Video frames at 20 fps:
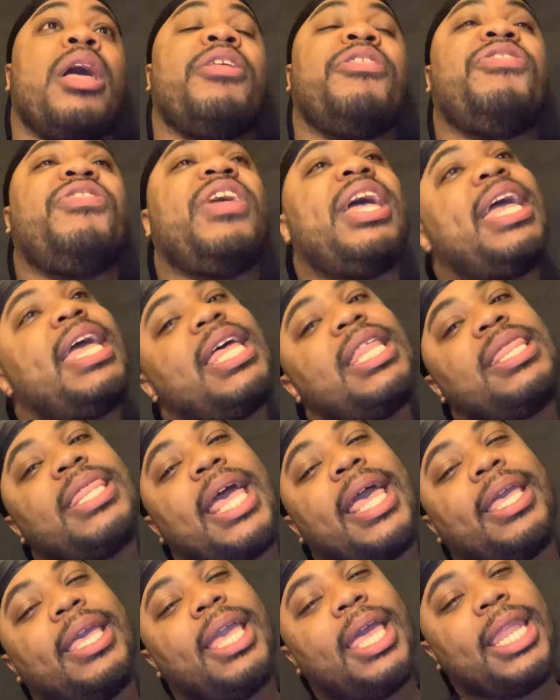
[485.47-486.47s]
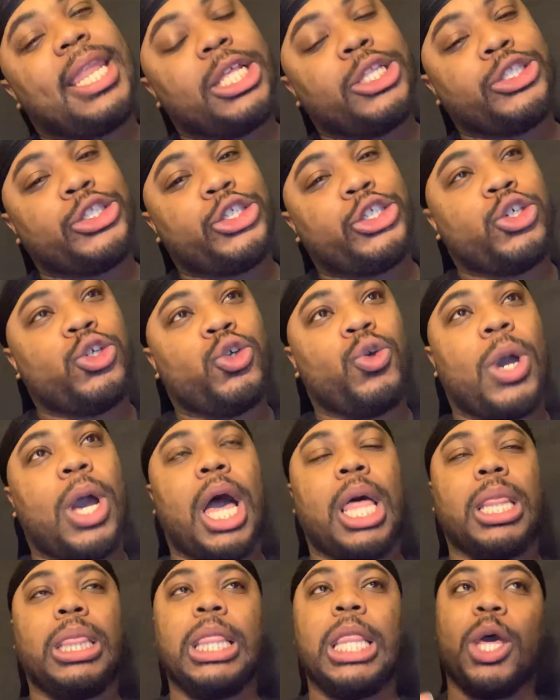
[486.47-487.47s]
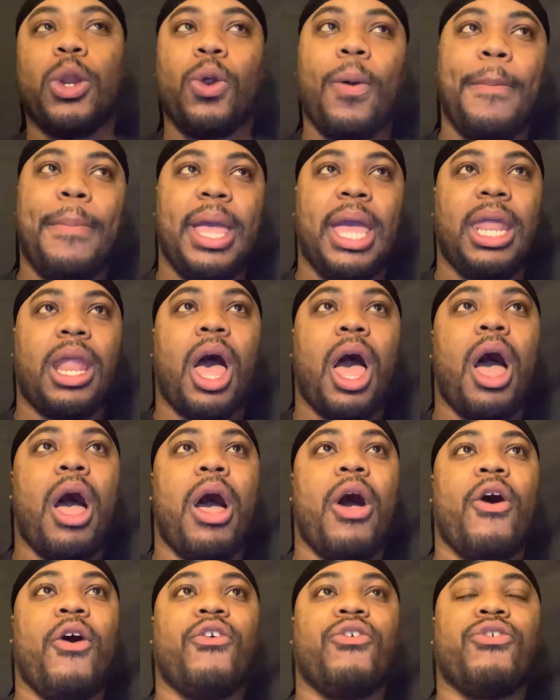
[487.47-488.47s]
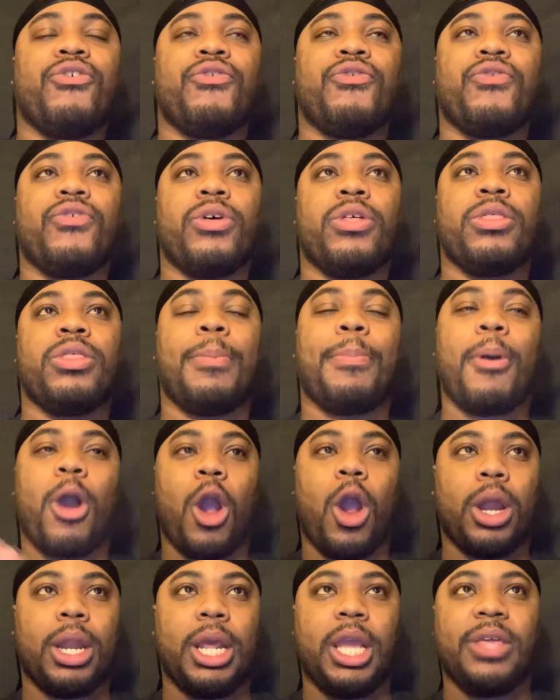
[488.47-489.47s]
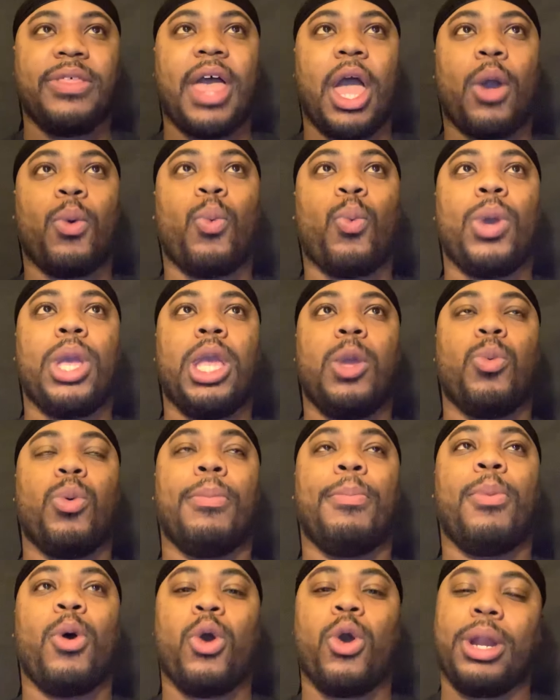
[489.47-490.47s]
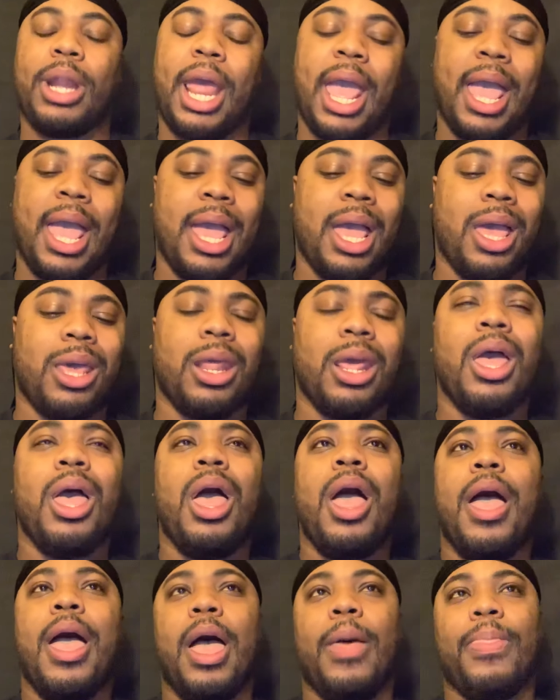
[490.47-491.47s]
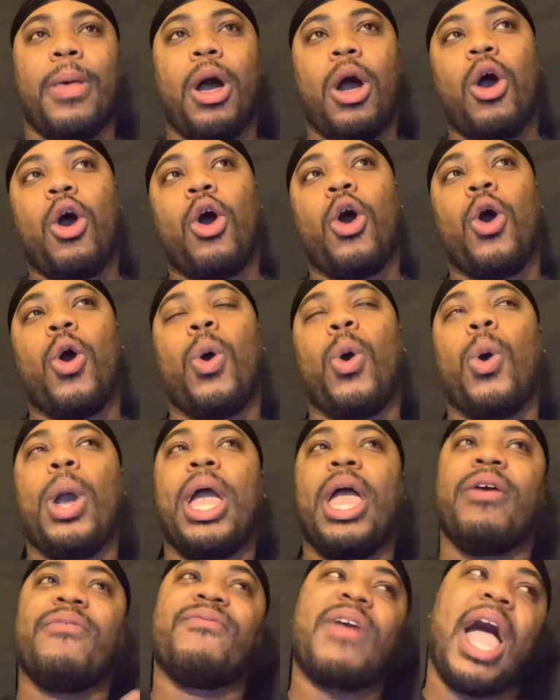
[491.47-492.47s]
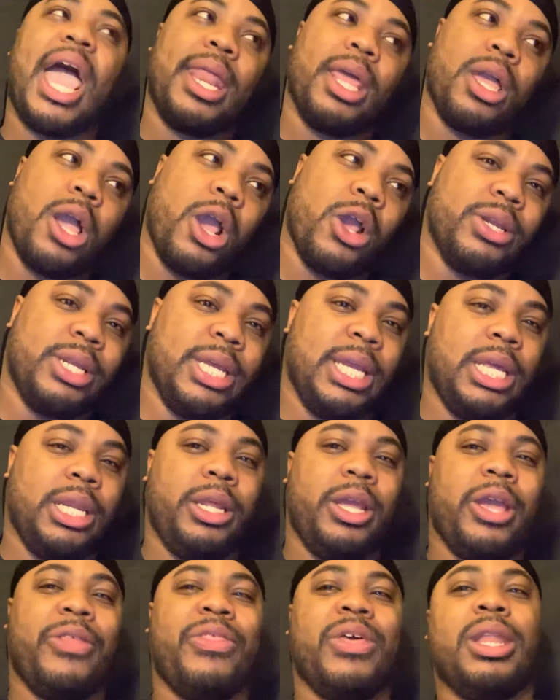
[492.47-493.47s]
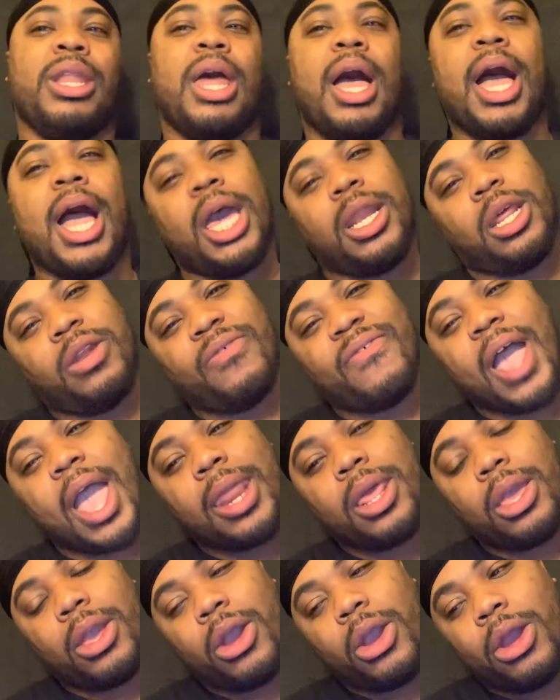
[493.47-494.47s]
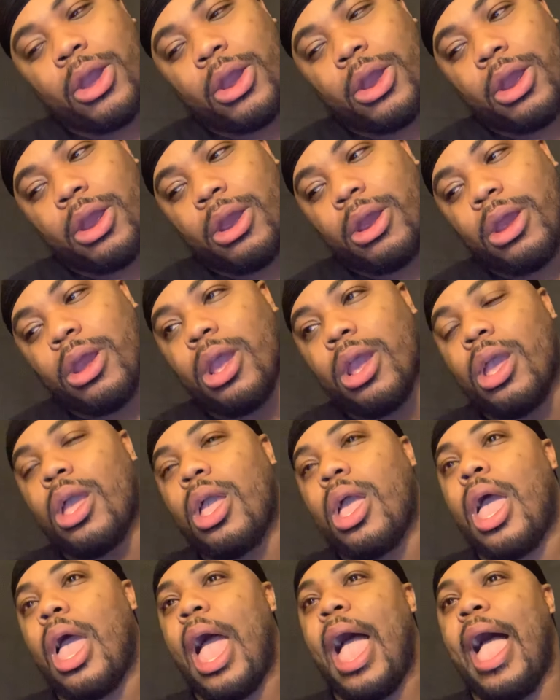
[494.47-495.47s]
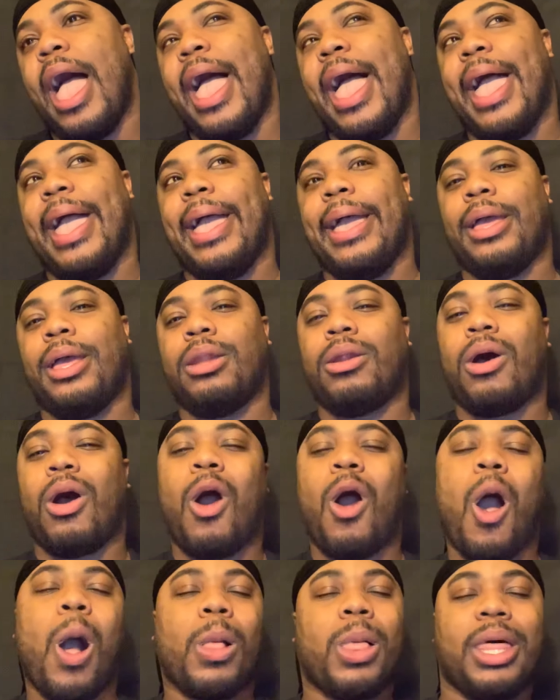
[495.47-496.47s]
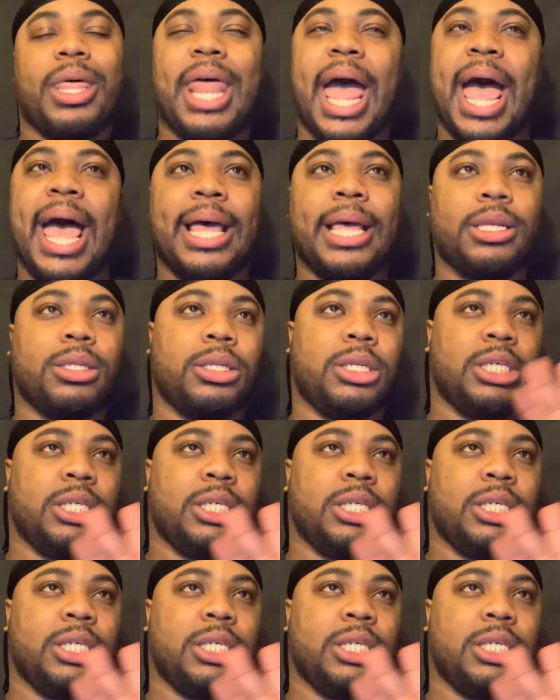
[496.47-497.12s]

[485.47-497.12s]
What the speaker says: Then they get into a little bit of the party that We Were Born had and the whole inviting Gardini and then uninviting her and all of that